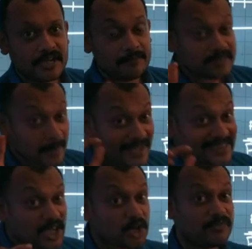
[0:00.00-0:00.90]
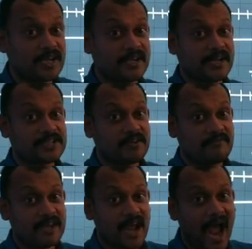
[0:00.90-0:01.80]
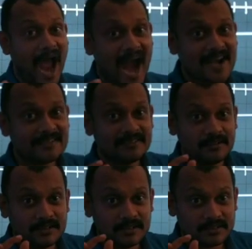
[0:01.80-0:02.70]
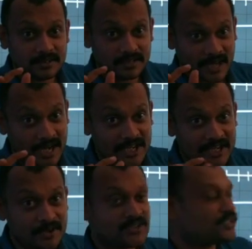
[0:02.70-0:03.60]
in the method of integration we add continuous